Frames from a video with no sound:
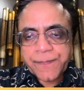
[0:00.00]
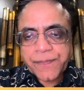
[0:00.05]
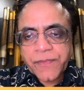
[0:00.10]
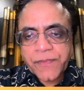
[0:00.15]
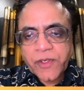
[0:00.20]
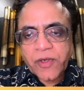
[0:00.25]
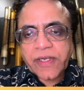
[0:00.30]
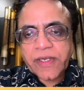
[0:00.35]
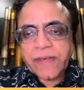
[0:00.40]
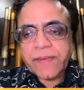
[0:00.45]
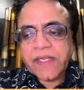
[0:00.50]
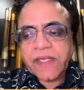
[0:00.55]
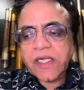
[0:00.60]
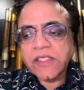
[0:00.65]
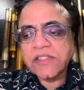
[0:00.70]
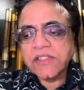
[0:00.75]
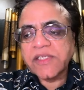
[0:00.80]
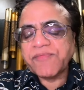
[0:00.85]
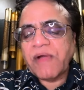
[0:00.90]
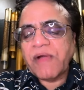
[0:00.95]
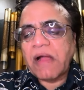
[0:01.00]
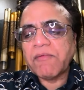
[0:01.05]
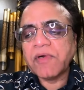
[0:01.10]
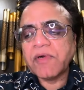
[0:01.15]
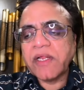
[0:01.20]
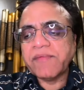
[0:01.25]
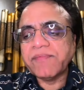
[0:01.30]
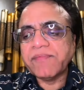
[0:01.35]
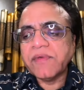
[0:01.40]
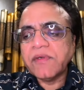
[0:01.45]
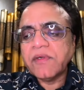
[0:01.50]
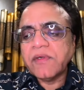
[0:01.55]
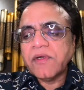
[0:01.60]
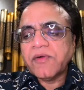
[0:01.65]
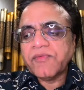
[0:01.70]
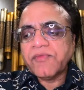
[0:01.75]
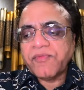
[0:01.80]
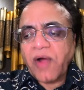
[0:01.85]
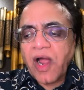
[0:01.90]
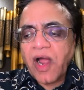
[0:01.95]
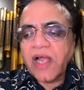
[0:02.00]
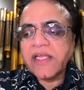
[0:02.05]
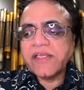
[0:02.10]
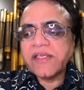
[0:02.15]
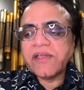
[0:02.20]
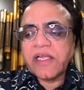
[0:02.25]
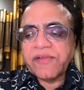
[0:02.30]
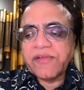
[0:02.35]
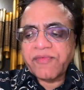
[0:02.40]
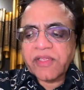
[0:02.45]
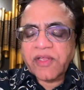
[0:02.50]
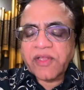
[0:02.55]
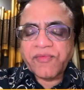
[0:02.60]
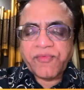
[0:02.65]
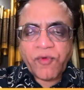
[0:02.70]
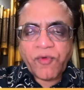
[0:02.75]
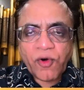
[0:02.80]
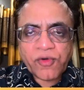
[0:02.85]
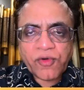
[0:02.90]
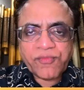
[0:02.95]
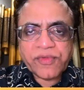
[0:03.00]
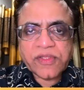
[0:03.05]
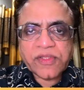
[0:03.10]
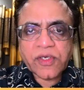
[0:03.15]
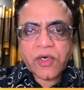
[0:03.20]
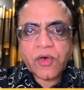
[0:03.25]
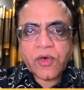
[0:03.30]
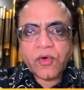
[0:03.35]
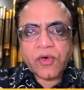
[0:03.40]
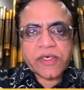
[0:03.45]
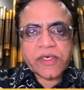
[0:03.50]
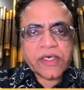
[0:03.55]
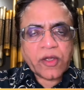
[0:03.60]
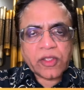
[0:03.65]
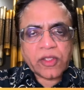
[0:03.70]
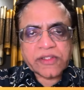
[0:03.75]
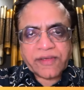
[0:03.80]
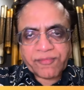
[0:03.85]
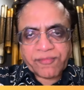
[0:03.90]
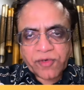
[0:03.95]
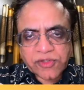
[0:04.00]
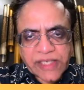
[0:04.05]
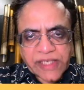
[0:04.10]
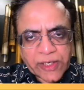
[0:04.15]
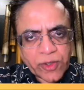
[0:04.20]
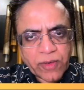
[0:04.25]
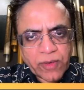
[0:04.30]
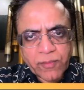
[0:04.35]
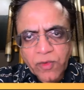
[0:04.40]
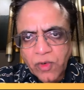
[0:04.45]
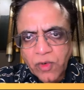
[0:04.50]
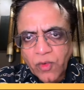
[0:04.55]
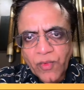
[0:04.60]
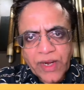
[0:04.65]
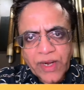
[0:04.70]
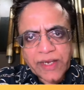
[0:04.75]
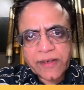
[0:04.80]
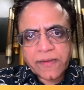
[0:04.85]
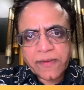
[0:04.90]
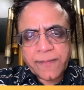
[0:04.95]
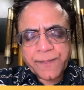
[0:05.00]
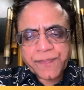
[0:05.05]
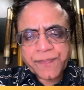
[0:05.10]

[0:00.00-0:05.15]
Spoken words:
Okay, because if I would have fought with the court and all that, of course, I know I'm going to win